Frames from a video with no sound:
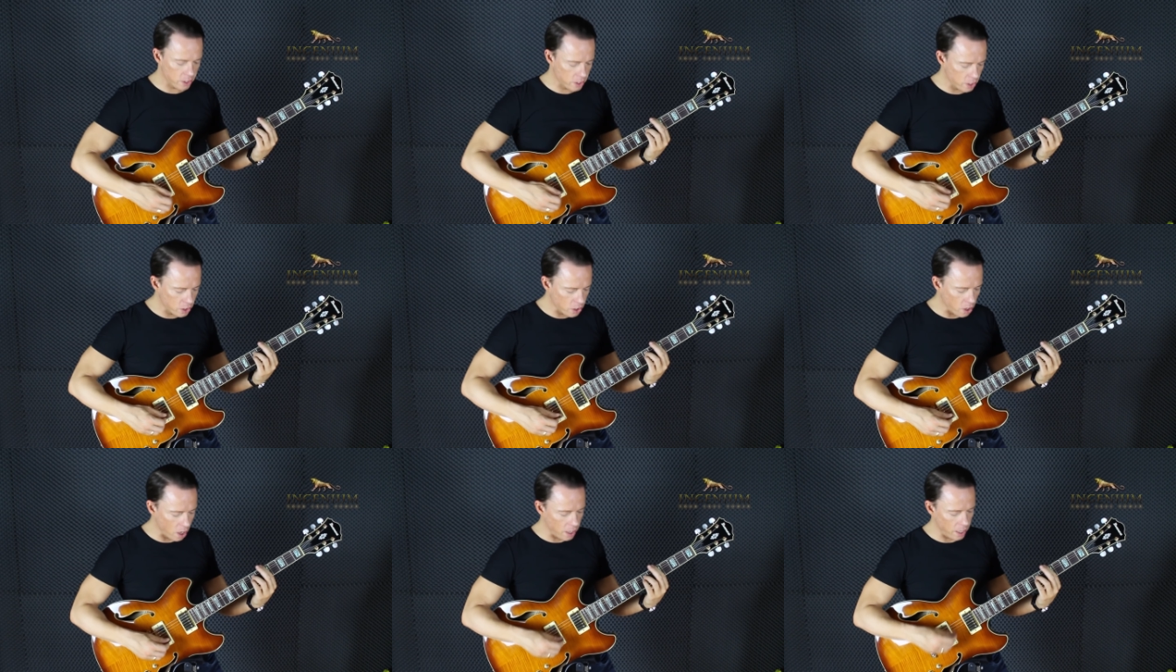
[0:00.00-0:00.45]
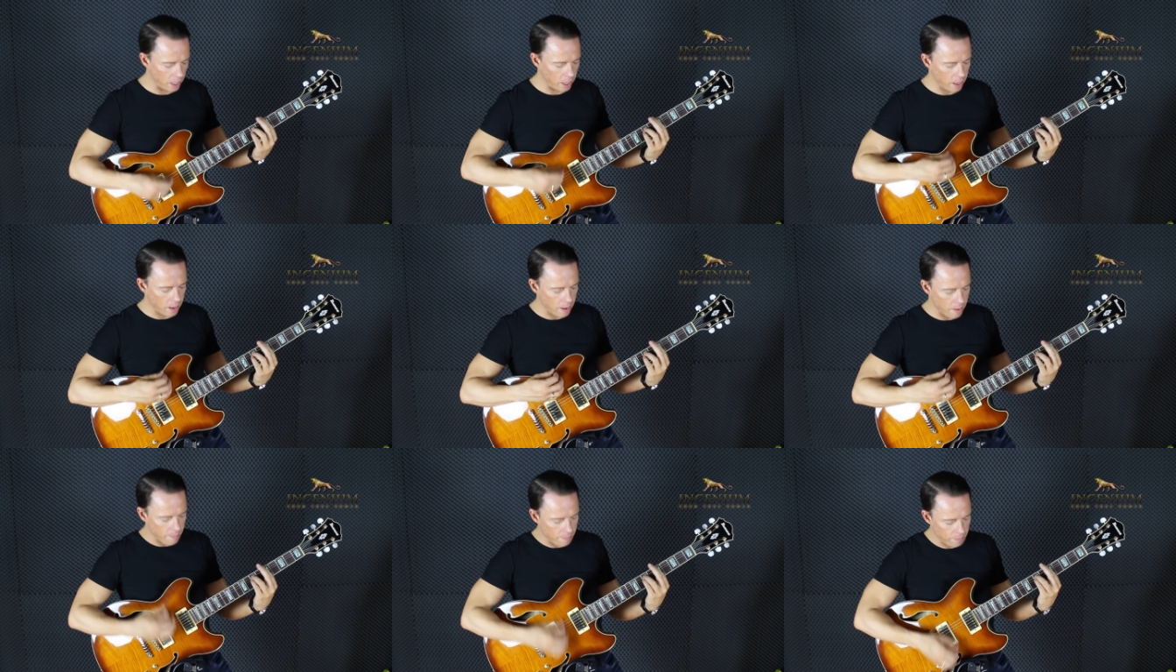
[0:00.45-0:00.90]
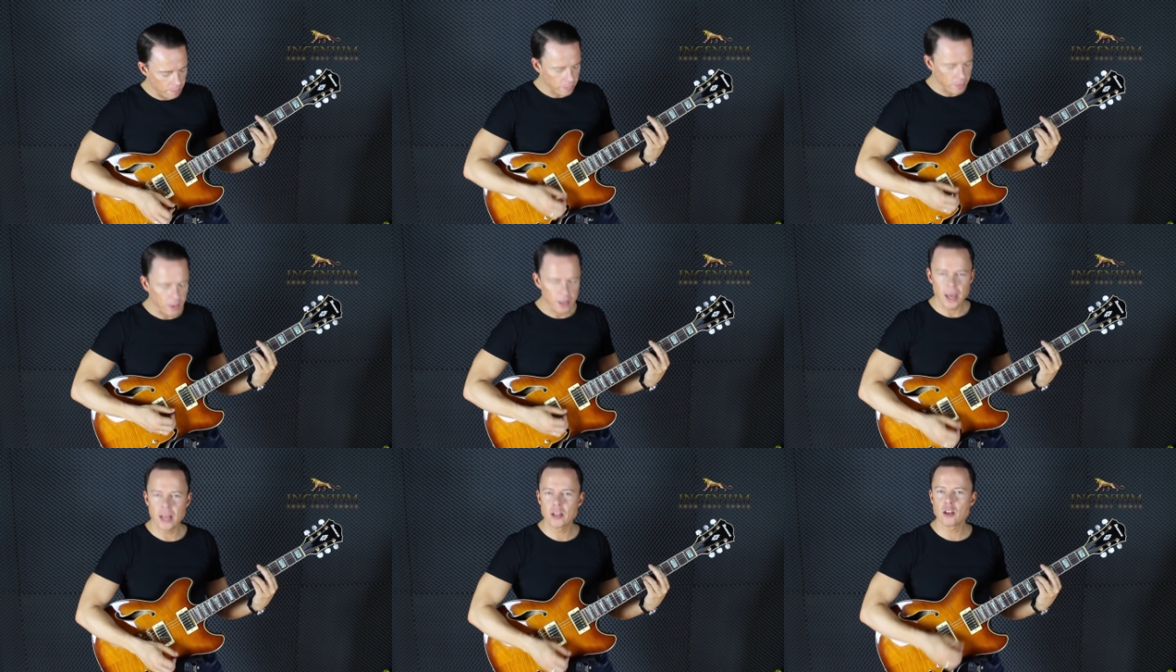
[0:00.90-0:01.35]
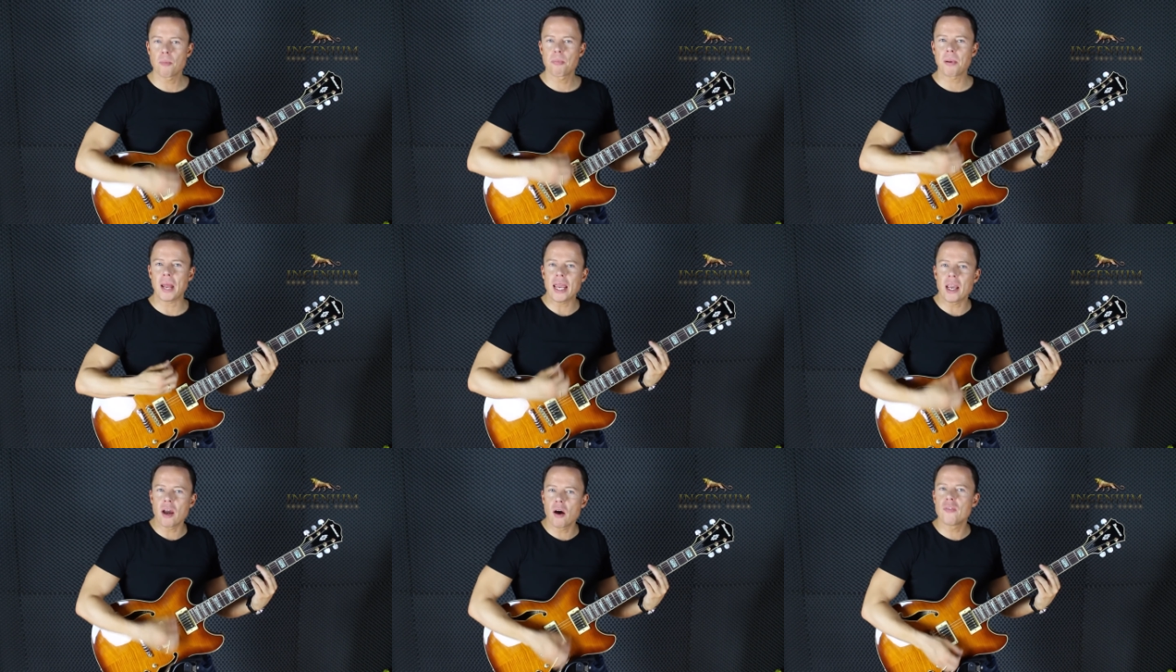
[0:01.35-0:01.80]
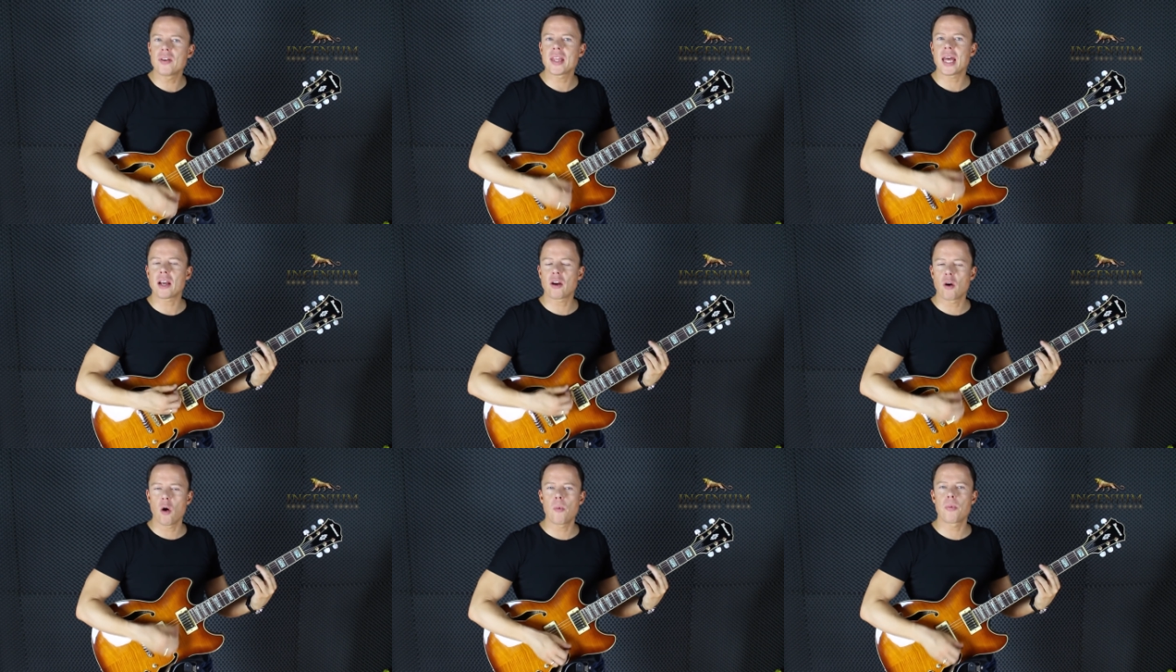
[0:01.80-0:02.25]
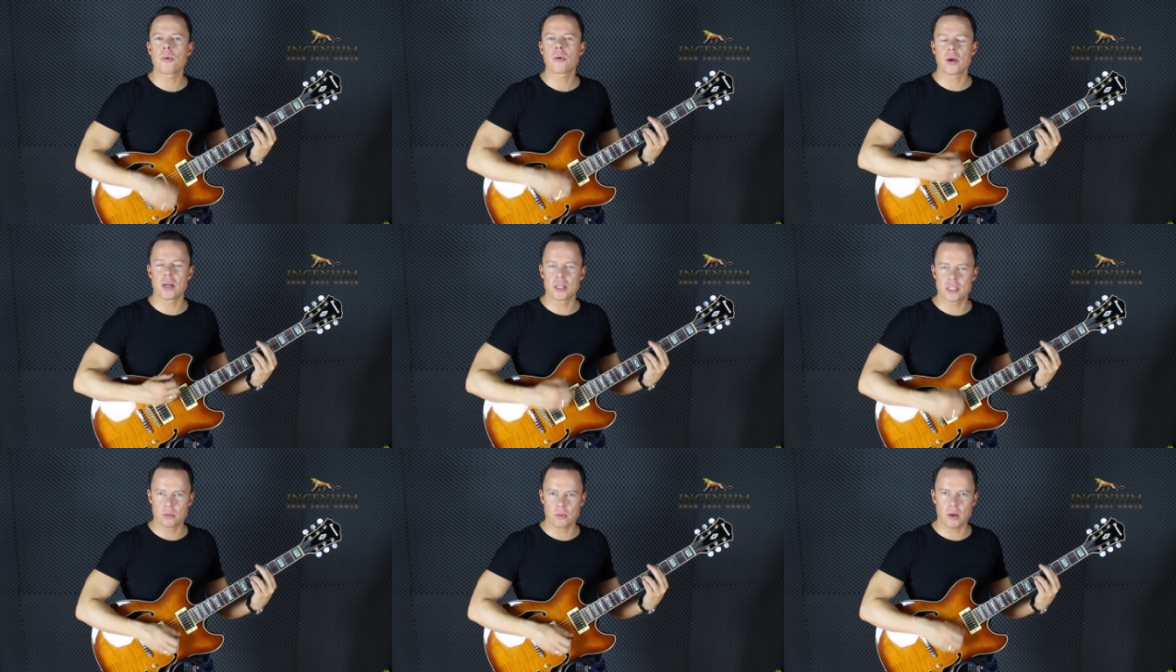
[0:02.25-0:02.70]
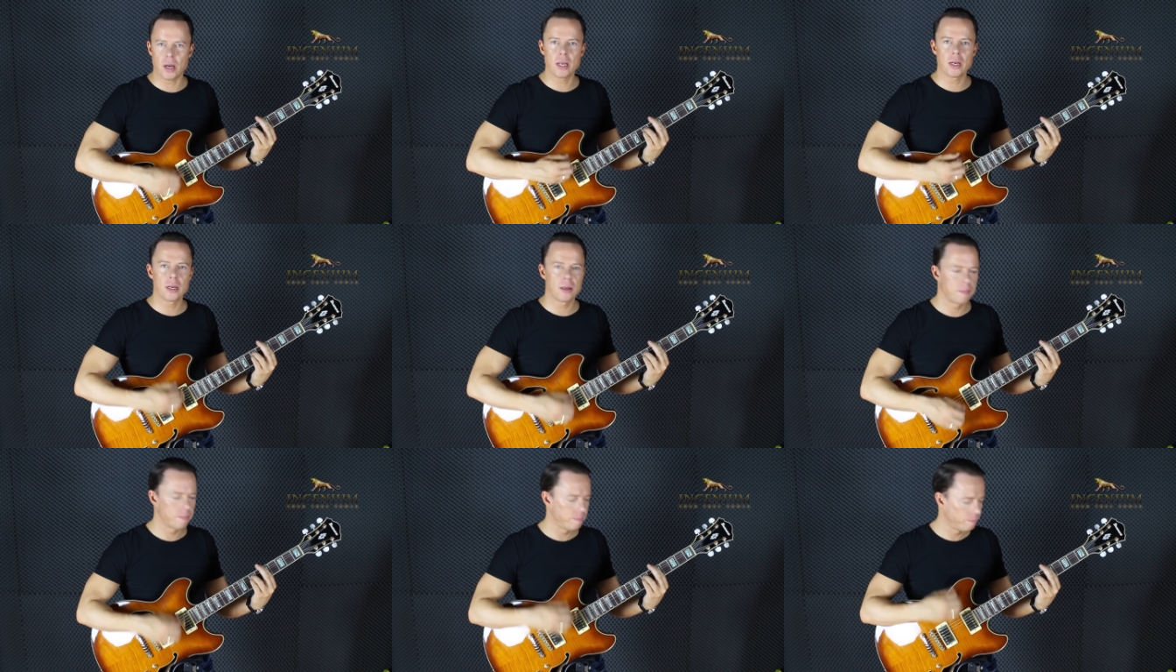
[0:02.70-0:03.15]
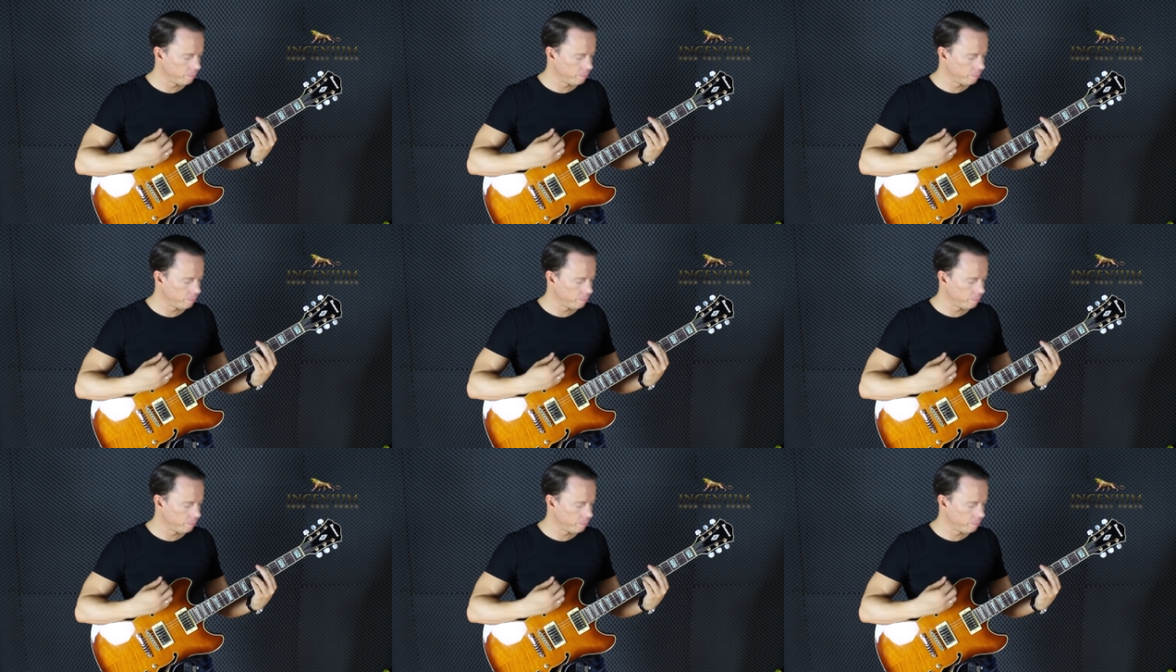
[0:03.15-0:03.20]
is the tonic. And you're playing over that chord progression, right?